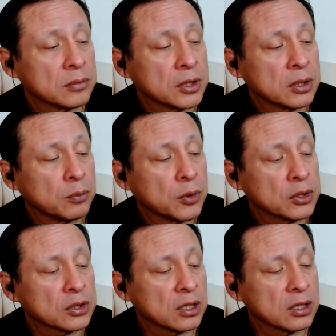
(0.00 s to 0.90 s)
The
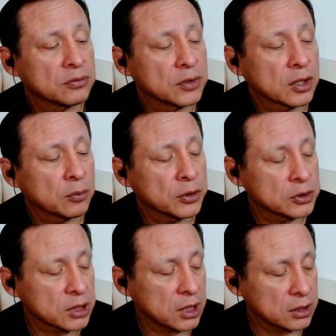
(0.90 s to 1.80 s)
Birth of the
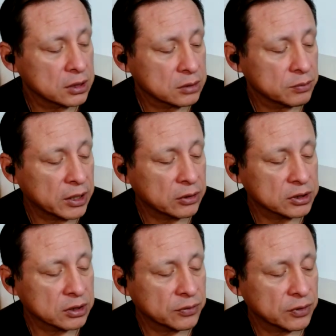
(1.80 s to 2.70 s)
Computer Science by
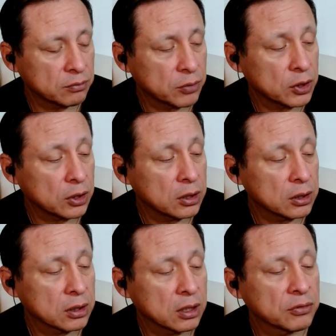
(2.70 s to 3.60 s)
Christopher Bernhardt
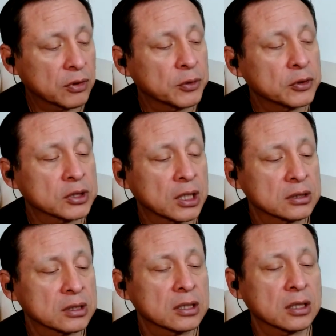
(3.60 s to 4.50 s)
of Computer
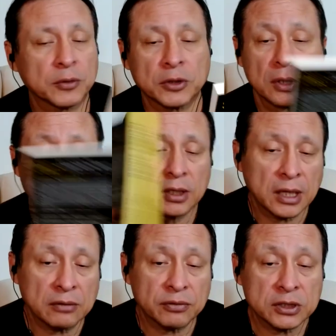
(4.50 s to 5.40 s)
Science, not
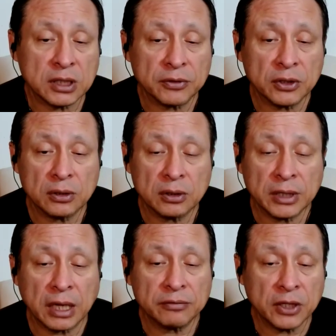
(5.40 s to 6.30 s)

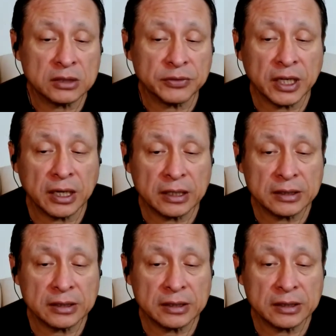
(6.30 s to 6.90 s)
philosophy guy,